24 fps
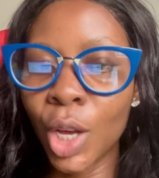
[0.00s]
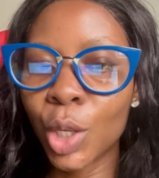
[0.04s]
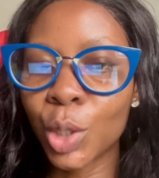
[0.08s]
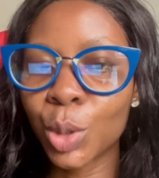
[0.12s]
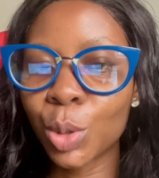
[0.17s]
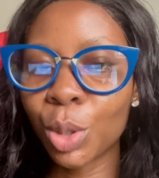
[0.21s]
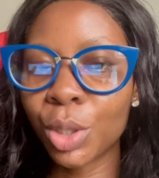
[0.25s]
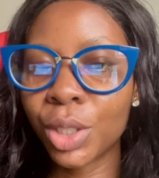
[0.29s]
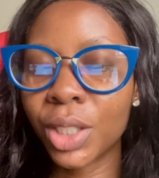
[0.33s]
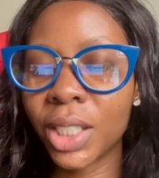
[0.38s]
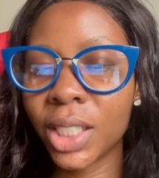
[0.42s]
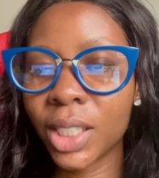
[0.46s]

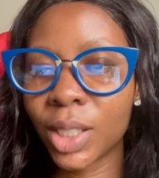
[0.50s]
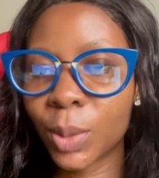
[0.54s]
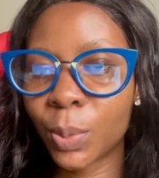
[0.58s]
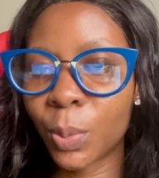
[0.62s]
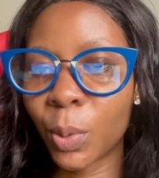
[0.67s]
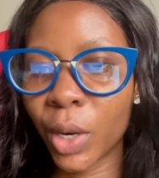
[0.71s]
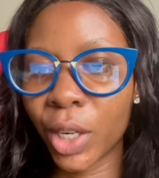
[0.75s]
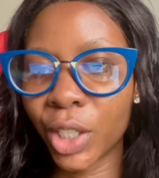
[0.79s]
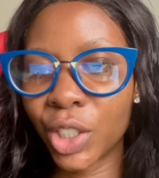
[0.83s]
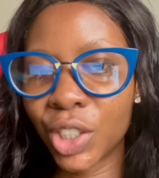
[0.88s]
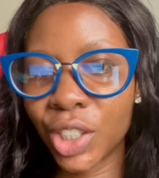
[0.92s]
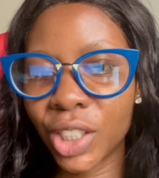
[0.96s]
So this
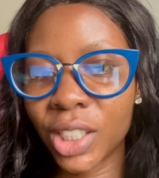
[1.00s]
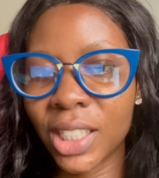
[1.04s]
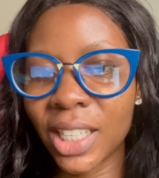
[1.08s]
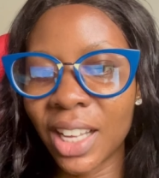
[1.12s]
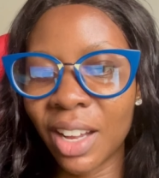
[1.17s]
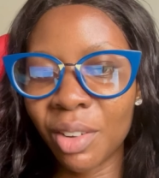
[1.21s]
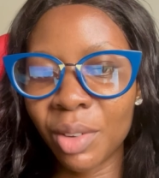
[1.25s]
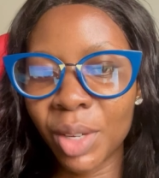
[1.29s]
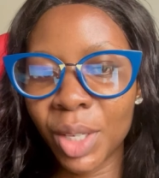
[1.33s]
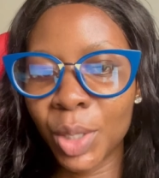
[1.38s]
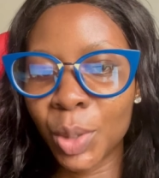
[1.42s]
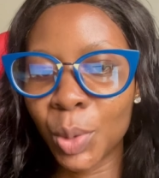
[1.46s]
spreadsheet
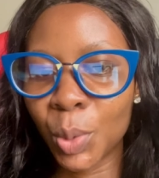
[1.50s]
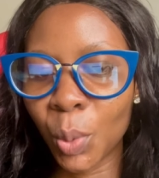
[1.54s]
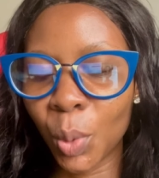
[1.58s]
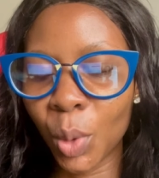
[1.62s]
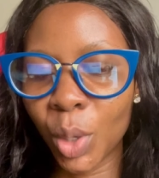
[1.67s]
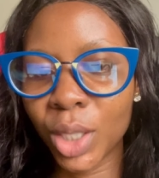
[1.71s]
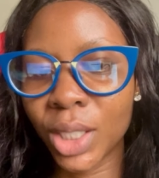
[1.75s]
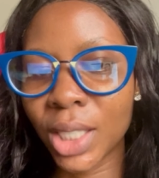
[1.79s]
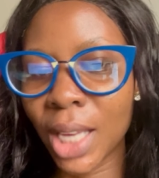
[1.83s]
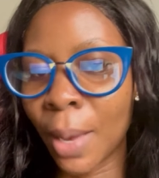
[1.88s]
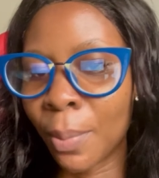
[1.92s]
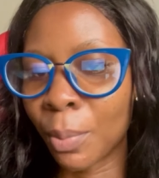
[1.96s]
now is
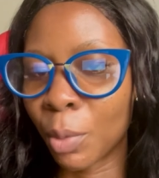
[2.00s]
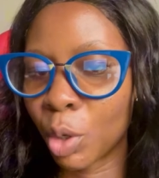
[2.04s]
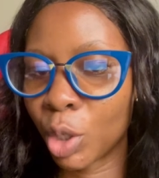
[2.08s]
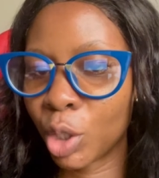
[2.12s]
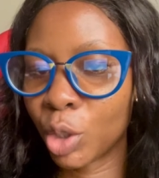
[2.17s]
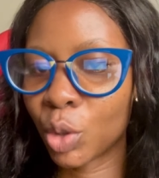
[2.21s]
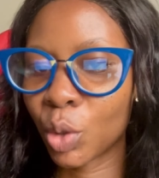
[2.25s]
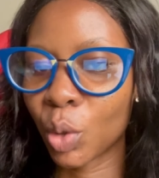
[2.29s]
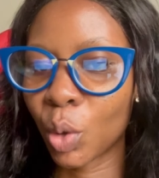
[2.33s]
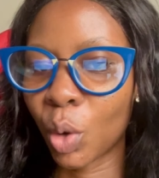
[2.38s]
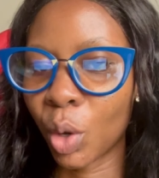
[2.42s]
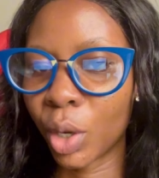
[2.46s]
what I'm
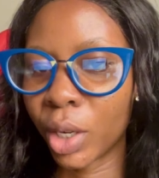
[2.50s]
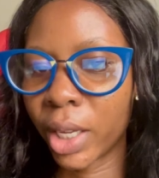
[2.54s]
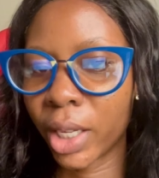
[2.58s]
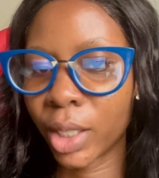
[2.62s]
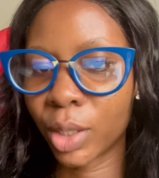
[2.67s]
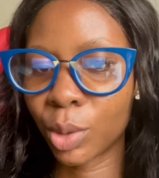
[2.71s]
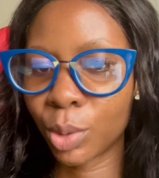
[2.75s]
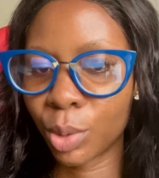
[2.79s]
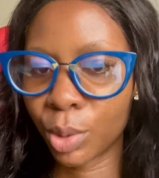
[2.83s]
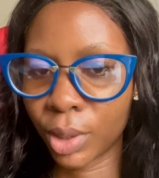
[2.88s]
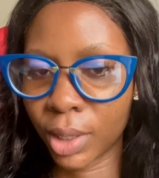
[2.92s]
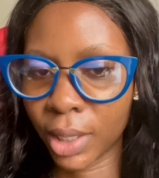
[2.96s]
going to
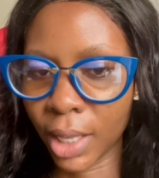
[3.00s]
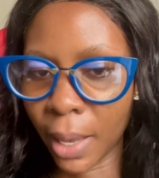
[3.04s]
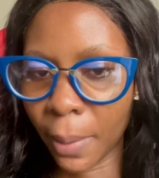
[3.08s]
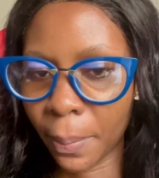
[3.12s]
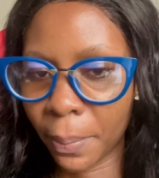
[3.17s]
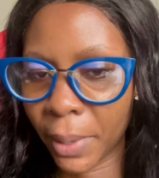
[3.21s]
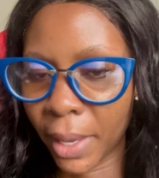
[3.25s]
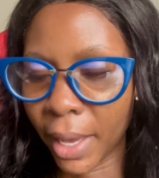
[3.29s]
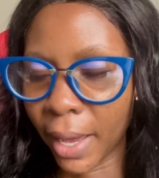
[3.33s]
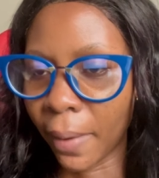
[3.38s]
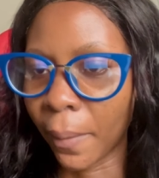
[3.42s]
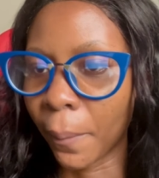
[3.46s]
connect to
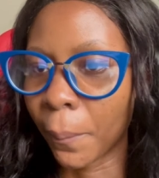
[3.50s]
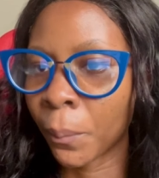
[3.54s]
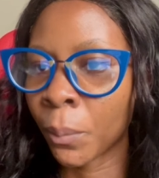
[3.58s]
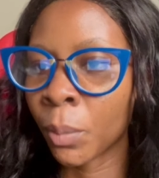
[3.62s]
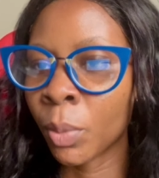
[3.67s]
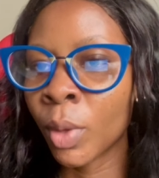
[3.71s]
Zapier.